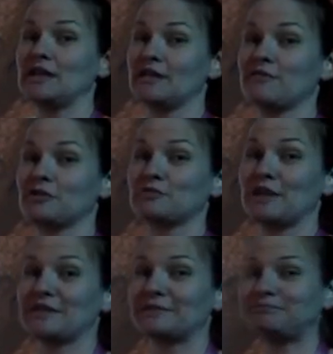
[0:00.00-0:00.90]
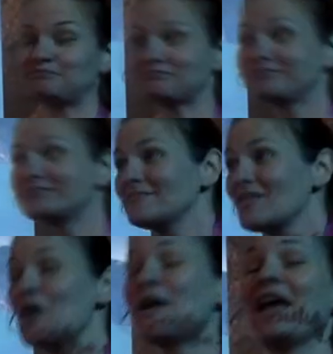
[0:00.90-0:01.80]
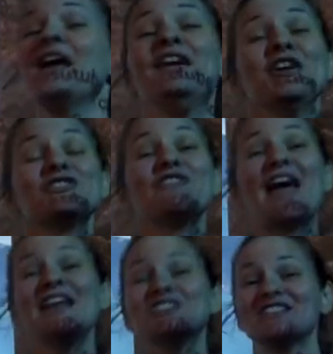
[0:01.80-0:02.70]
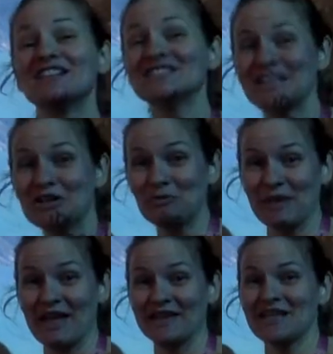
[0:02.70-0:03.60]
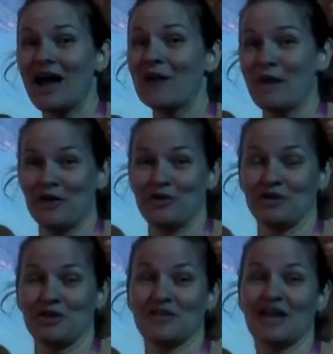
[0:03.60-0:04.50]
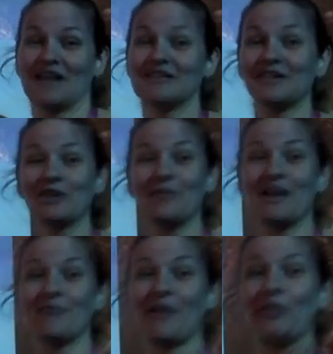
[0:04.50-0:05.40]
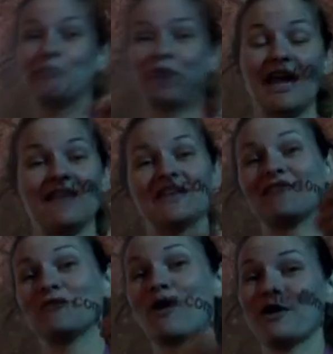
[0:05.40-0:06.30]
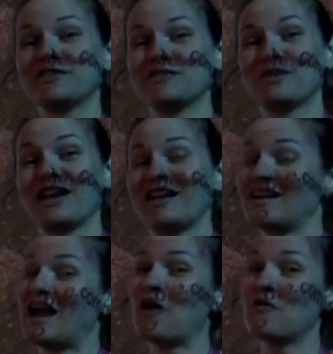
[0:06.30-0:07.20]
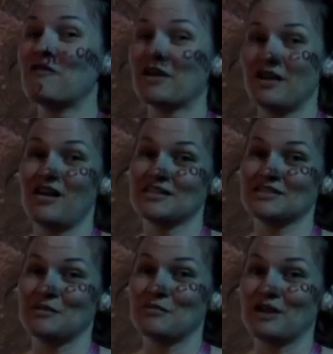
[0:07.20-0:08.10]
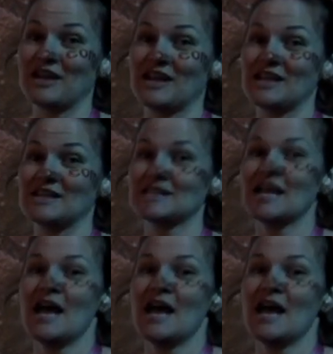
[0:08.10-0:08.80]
in the first place. Okay, so that is just a little bit about neuroscience, a little bit about the brain, the different parts of the brain, and how very awesome the brain is.